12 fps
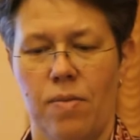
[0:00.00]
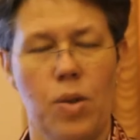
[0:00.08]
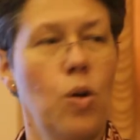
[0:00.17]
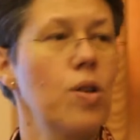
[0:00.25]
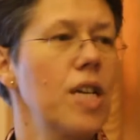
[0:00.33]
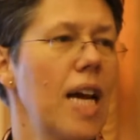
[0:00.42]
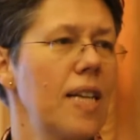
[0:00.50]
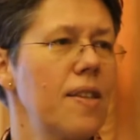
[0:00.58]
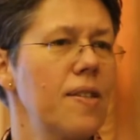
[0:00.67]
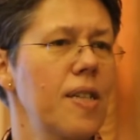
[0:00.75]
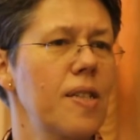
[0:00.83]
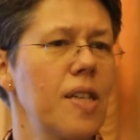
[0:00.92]
we already had
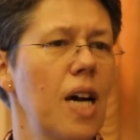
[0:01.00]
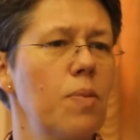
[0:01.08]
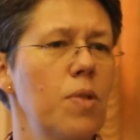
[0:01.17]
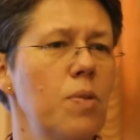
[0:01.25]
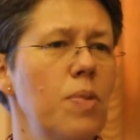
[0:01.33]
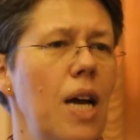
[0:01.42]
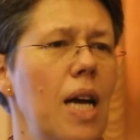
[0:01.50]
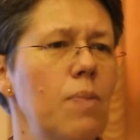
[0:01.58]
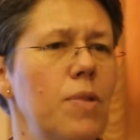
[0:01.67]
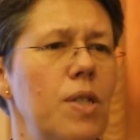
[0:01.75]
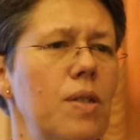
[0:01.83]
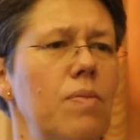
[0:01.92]
this example,
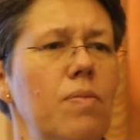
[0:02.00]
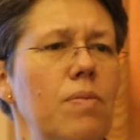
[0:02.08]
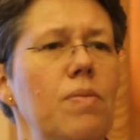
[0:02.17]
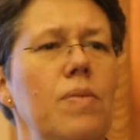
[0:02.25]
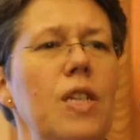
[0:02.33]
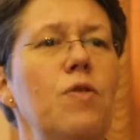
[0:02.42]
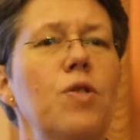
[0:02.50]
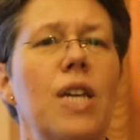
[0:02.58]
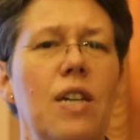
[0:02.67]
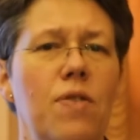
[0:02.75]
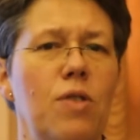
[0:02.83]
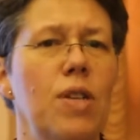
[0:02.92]
perhaps if you
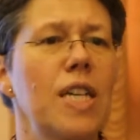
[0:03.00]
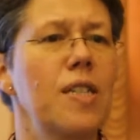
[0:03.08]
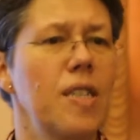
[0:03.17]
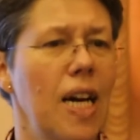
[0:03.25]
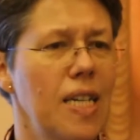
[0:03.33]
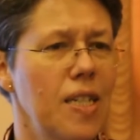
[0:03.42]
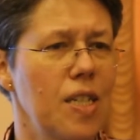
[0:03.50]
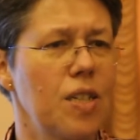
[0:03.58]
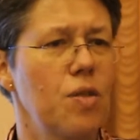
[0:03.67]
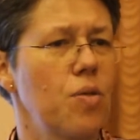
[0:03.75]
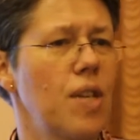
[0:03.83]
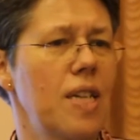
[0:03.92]
get very
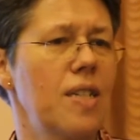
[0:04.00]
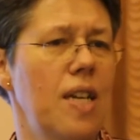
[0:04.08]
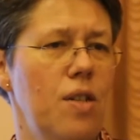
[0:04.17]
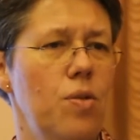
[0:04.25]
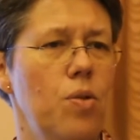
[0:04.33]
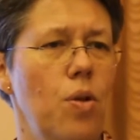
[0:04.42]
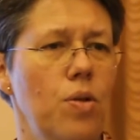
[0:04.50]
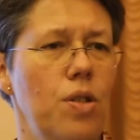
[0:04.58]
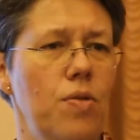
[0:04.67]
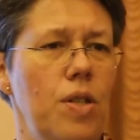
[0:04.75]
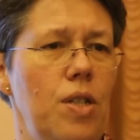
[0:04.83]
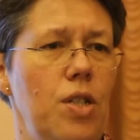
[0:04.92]
excited, you then tend to code
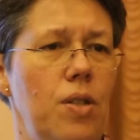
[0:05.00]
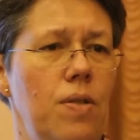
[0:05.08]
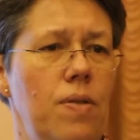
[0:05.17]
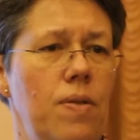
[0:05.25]
switch.